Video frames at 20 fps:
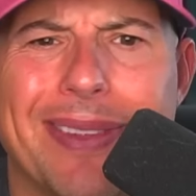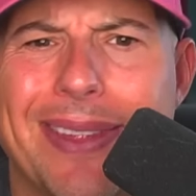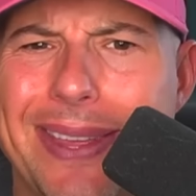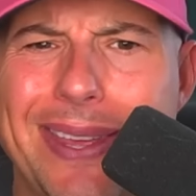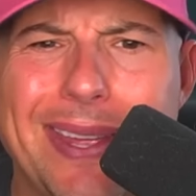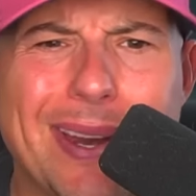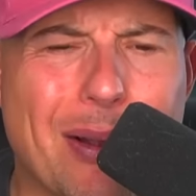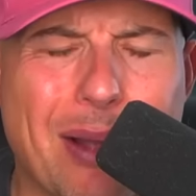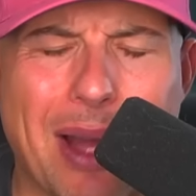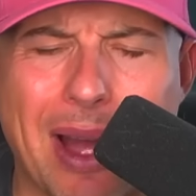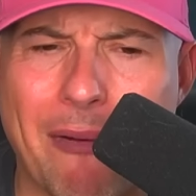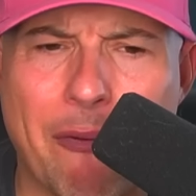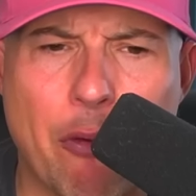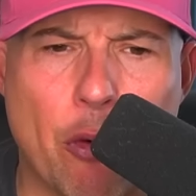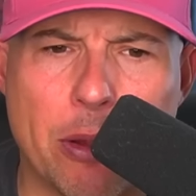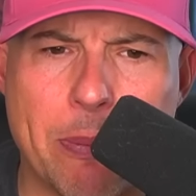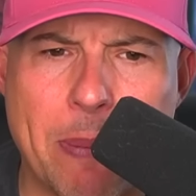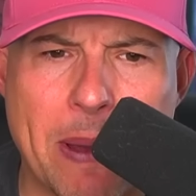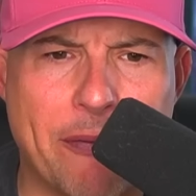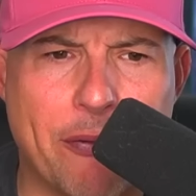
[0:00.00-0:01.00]
I've
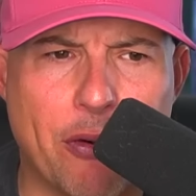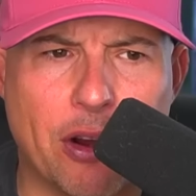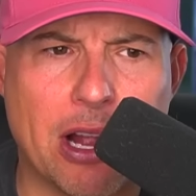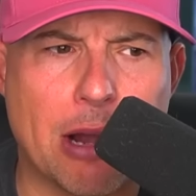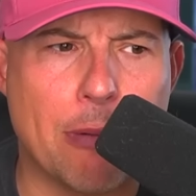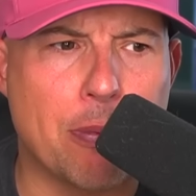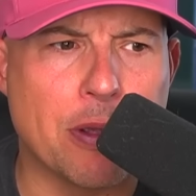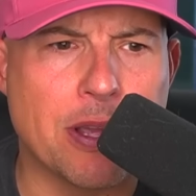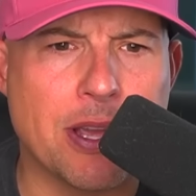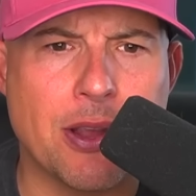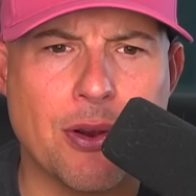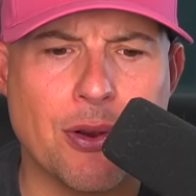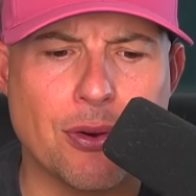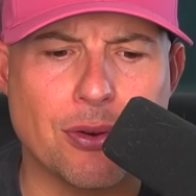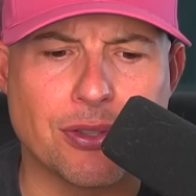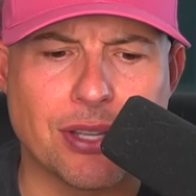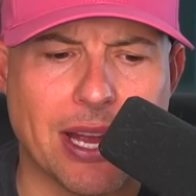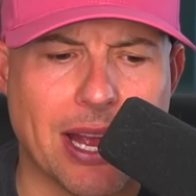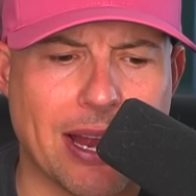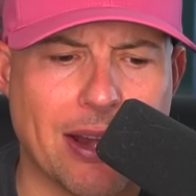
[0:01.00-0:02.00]
only been for a couple
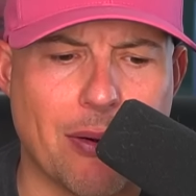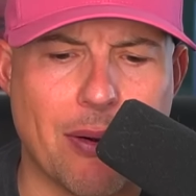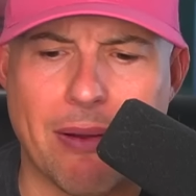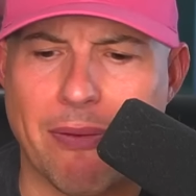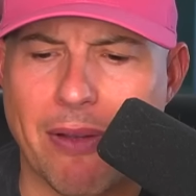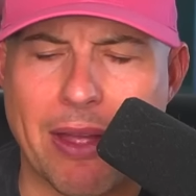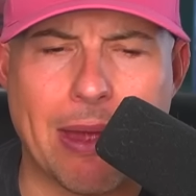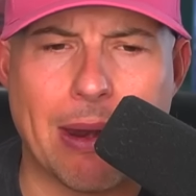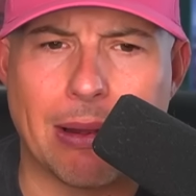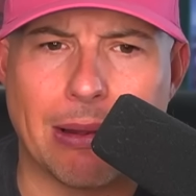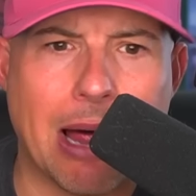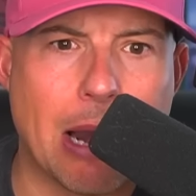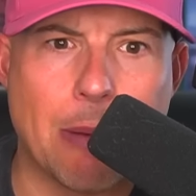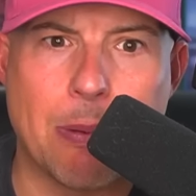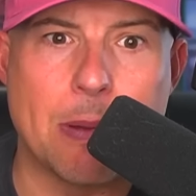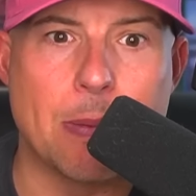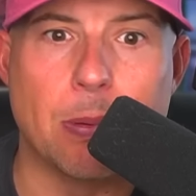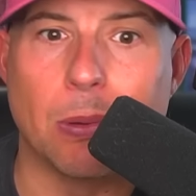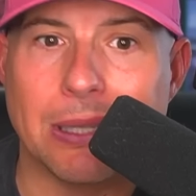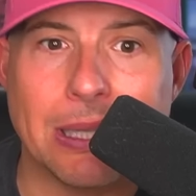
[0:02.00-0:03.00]
years. I don't have, and a lot of
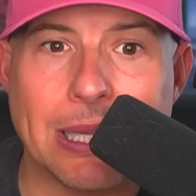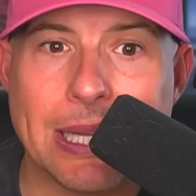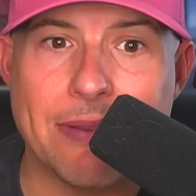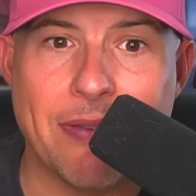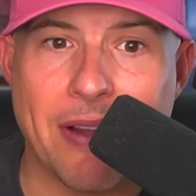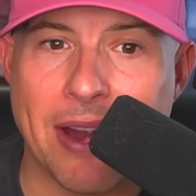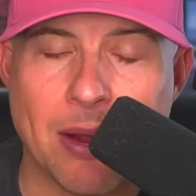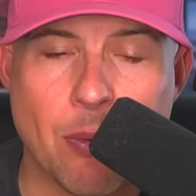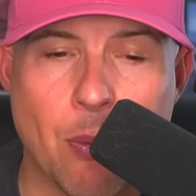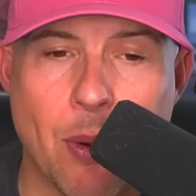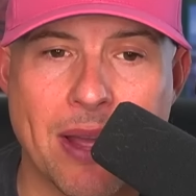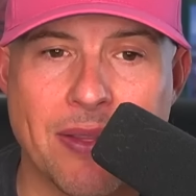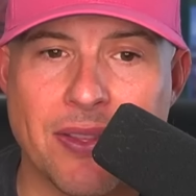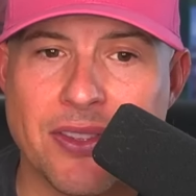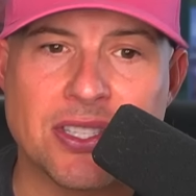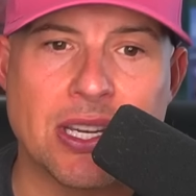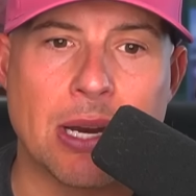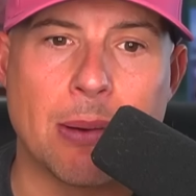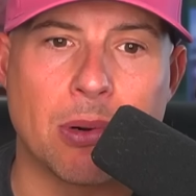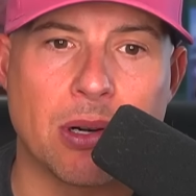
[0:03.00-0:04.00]
people leave anyway in the
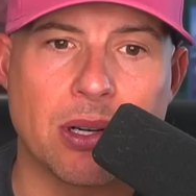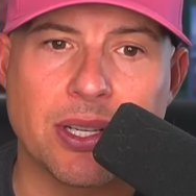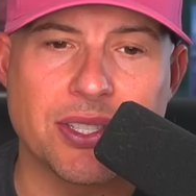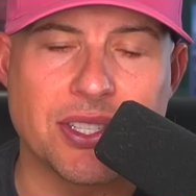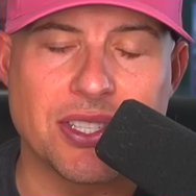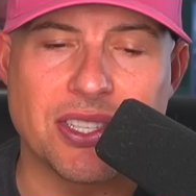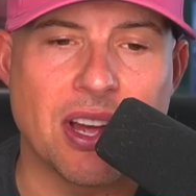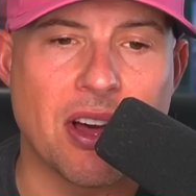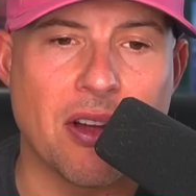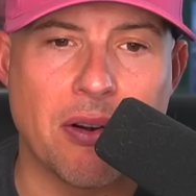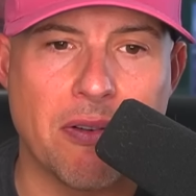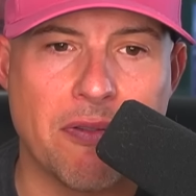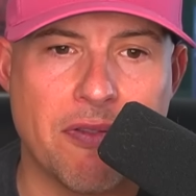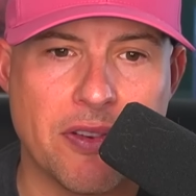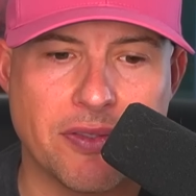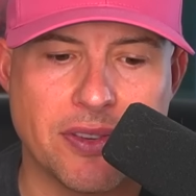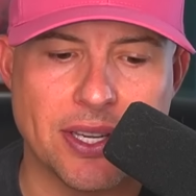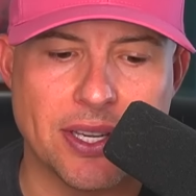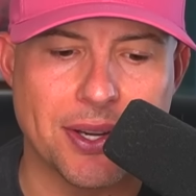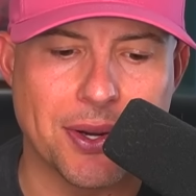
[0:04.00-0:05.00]
summer because it's
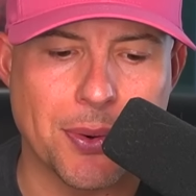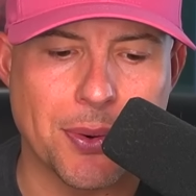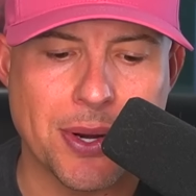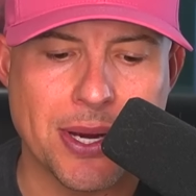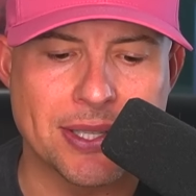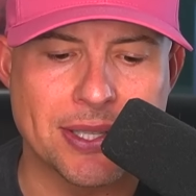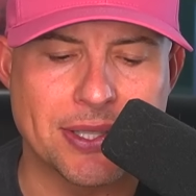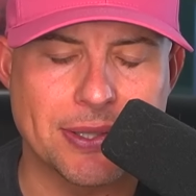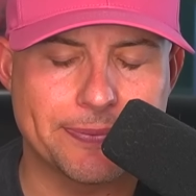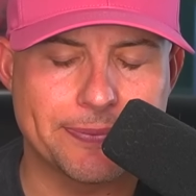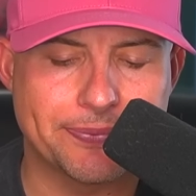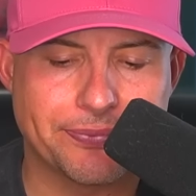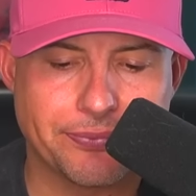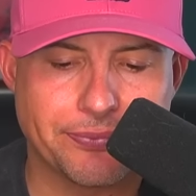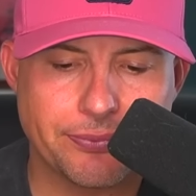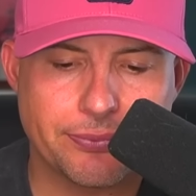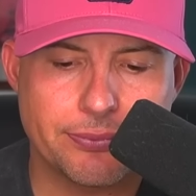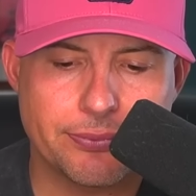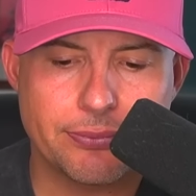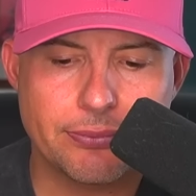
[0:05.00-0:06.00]
150 degrees.
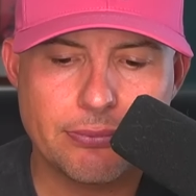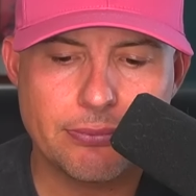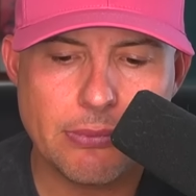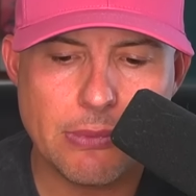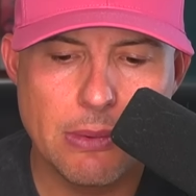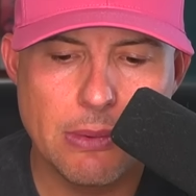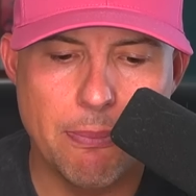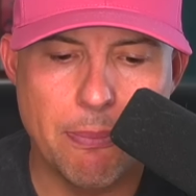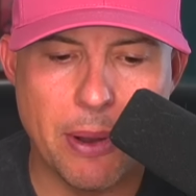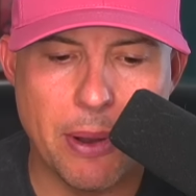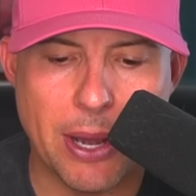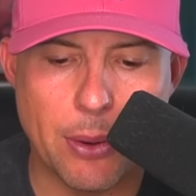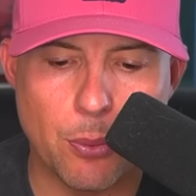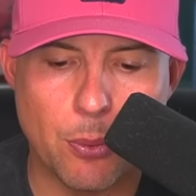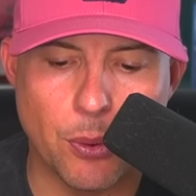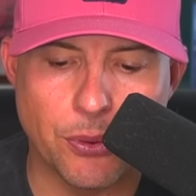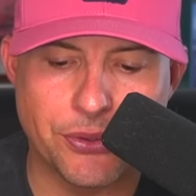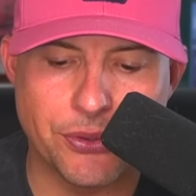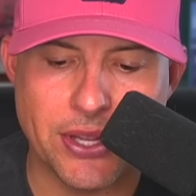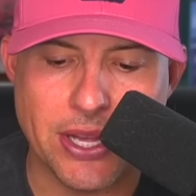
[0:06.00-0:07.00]
But we'll
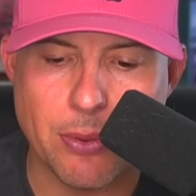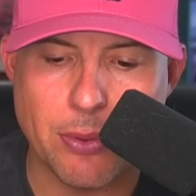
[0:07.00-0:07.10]
see.